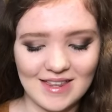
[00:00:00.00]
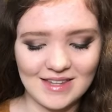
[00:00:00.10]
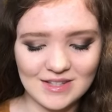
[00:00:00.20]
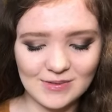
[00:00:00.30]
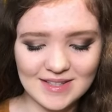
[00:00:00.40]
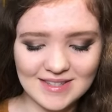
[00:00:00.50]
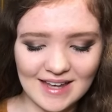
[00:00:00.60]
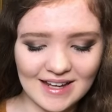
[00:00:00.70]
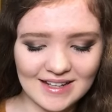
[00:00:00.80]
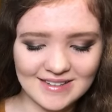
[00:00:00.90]
This one
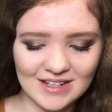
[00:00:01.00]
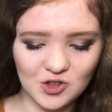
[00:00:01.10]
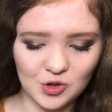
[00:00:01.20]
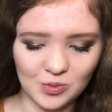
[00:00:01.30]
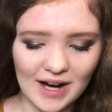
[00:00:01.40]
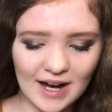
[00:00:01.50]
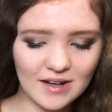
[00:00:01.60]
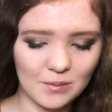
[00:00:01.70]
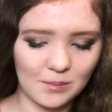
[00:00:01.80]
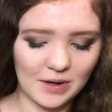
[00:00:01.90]
says,
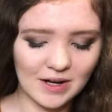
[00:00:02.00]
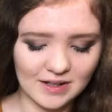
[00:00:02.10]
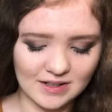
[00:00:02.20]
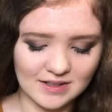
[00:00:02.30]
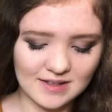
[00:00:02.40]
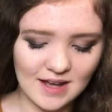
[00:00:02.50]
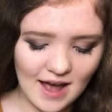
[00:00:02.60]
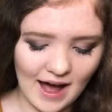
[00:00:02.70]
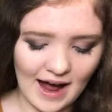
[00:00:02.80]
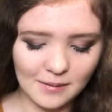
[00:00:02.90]
trade birds.
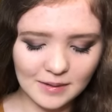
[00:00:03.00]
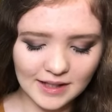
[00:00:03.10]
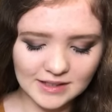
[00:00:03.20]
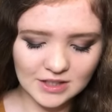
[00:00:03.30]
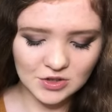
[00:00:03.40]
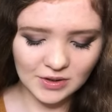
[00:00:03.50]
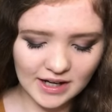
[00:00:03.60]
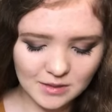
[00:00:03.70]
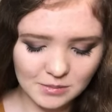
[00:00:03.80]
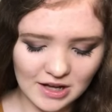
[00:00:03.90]
I would like to
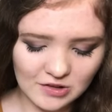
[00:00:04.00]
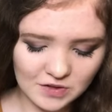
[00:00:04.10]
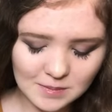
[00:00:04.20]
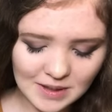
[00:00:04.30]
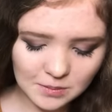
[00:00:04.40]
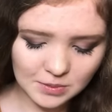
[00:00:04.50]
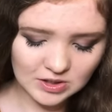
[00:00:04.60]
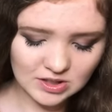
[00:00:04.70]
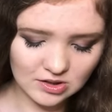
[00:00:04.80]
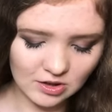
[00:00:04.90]
trade my female
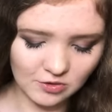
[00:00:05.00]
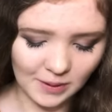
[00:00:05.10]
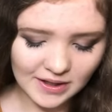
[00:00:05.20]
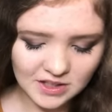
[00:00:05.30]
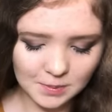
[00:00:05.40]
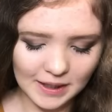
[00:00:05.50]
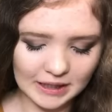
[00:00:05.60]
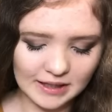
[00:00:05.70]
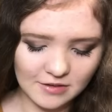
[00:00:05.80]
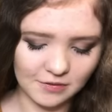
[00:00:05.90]
Princess of Wales
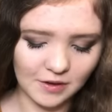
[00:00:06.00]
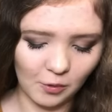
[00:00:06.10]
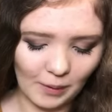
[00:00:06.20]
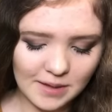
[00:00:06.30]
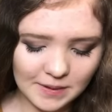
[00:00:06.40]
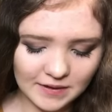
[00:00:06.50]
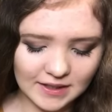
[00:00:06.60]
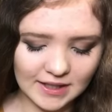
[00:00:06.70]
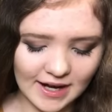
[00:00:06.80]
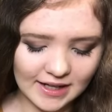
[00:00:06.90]
parrot for a
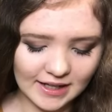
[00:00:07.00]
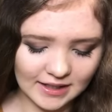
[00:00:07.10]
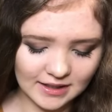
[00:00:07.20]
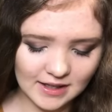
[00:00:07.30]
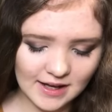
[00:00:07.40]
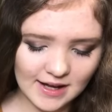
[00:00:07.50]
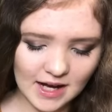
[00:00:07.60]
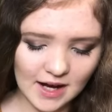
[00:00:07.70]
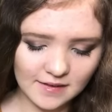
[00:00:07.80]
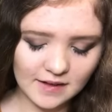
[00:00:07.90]
white-bellied caique."
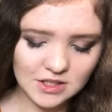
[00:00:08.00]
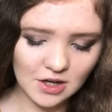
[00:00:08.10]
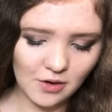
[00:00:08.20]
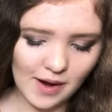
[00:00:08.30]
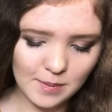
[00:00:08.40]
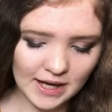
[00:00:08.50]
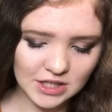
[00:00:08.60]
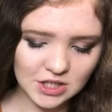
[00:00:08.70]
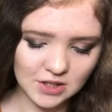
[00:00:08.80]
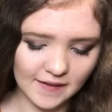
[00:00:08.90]
and then they show a
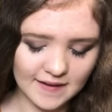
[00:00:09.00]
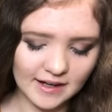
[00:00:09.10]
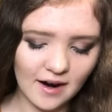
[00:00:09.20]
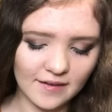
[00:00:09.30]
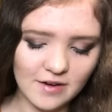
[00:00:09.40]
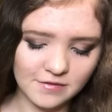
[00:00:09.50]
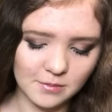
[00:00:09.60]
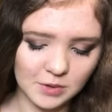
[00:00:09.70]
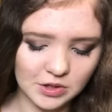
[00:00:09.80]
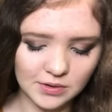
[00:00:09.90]
picture that they got off
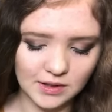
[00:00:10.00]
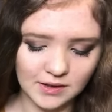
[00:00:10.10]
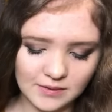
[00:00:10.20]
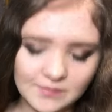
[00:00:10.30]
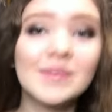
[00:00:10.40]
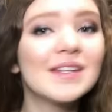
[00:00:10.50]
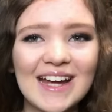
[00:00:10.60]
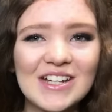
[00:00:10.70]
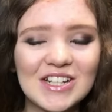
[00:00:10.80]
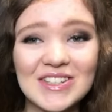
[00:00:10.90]
from Google.
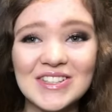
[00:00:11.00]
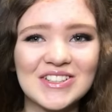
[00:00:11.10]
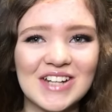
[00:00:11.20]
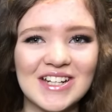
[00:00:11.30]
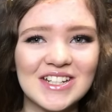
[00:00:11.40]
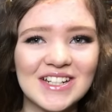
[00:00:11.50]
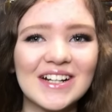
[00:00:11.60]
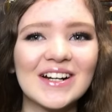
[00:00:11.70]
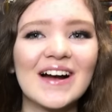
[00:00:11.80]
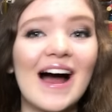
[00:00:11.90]
Hey, just a suggestion
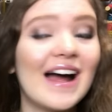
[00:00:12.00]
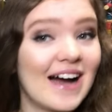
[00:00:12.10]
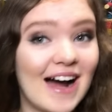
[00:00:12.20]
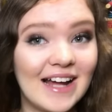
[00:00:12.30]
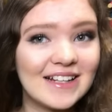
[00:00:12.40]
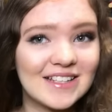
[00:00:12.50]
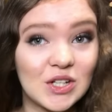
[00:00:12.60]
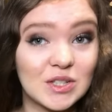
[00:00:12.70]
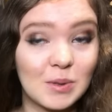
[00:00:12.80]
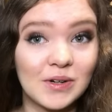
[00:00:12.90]
here, I highly
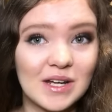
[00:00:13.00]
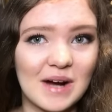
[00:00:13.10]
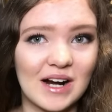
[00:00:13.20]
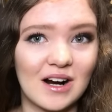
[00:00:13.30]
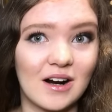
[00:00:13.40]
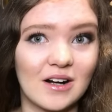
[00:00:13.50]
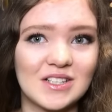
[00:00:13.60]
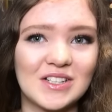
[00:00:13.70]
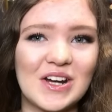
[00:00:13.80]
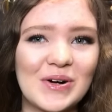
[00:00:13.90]
suggest Pokemon
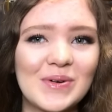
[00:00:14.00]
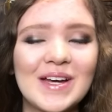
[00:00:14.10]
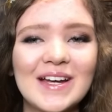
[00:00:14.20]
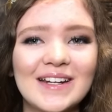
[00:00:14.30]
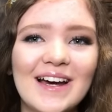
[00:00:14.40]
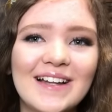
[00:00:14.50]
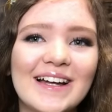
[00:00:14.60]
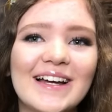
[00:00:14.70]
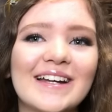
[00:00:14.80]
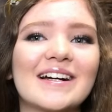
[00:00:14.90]
cards, you know? Not
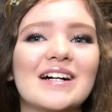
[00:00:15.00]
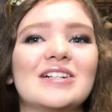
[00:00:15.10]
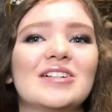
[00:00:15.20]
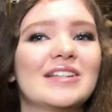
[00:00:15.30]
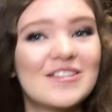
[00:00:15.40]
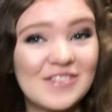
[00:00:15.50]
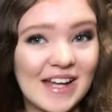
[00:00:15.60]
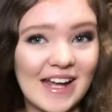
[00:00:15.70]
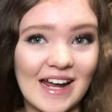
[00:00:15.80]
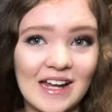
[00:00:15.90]
like uh,
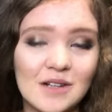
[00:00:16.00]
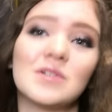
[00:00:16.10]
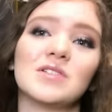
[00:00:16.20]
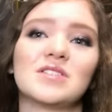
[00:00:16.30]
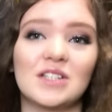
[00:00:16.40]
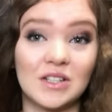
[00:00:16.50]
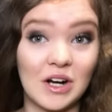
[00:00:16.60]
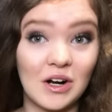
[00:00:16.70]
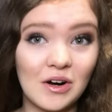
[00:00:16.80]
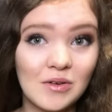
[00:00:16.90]
living animals, you
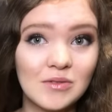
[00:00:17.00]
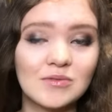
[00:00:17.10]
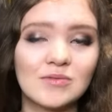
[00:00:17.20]
know?